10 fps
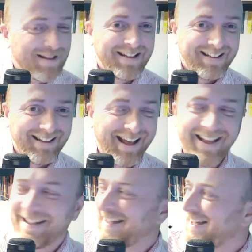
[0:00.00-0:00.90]
Yeah,
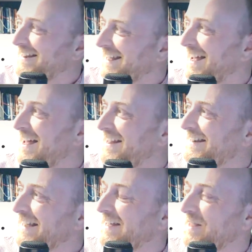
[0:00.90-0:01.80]
and
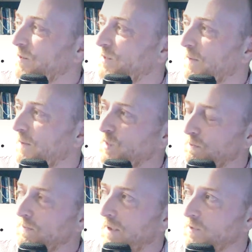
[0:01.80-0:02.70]
there
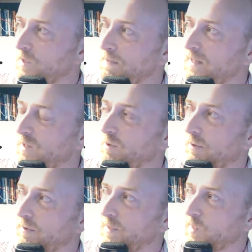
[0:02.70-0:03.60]
was a meeting where we were
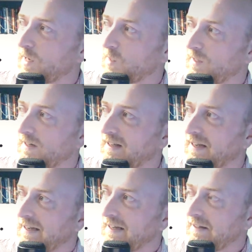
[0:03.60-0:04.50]
discussing the
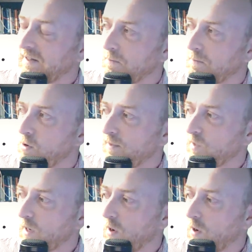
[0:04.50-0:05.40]
appointment
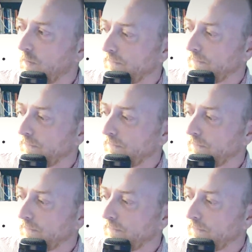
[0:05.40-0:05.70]
of